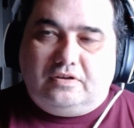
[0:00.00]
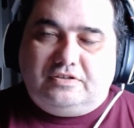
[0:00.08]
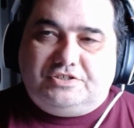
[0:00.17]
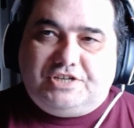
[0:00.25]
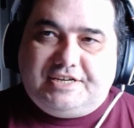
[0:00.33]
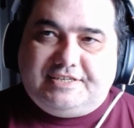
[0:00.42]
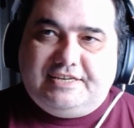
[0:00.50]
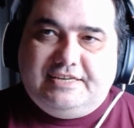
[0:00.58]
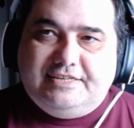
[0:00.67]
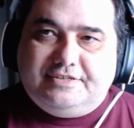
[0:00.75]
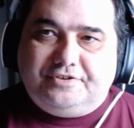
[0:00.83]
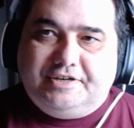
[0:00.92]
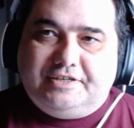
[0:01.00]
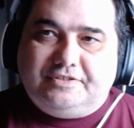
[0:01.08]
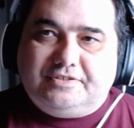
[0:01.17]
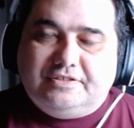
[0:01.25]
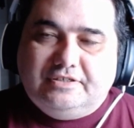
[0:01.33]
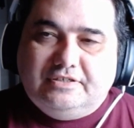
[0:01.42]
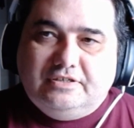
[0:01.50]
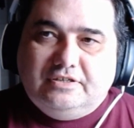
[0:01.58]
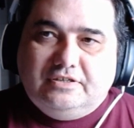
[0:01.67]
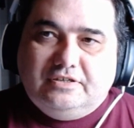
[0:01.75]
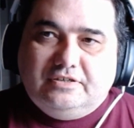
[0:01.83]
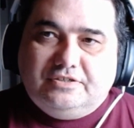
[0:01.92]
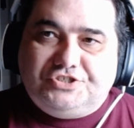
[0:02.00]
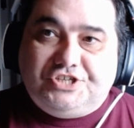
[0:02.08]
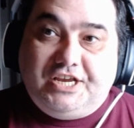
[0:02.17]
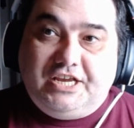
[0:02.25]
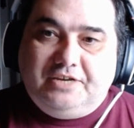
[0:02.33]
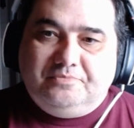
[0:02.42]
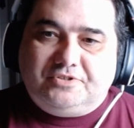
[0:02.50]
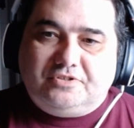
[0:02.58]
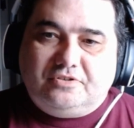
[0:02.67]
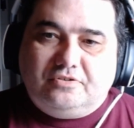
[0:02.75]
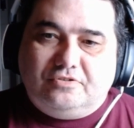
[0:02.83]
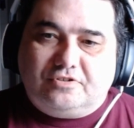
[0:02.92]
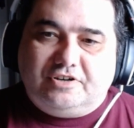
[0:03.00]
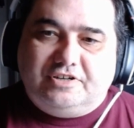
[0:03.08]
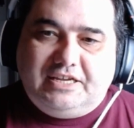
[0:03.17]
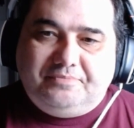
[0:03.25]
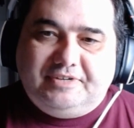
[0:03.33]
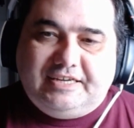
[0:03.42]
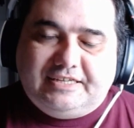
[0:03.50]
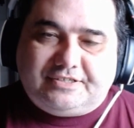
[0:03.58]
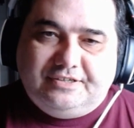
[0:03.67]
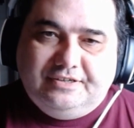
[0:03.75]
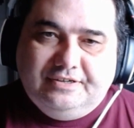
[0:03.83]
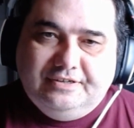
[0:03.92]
Chasing Keys and Grails, James, or Condemned Kitten.